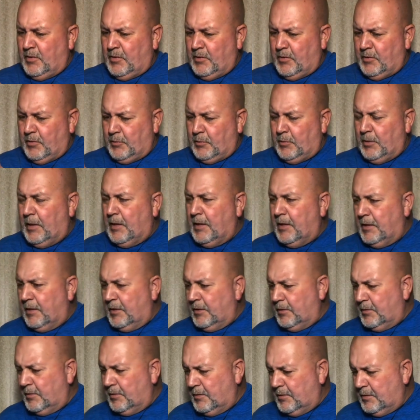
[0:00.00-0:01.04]
the radio.
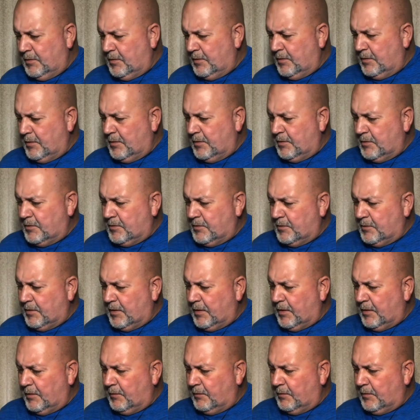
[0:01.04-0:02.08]
So I can
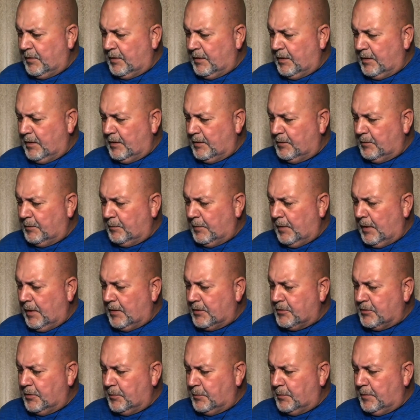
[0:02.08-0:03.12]
see if I get the box
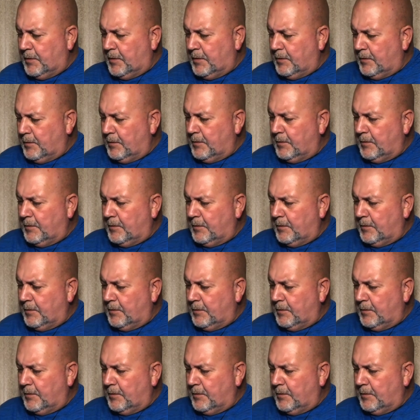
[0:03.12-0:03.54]
open here.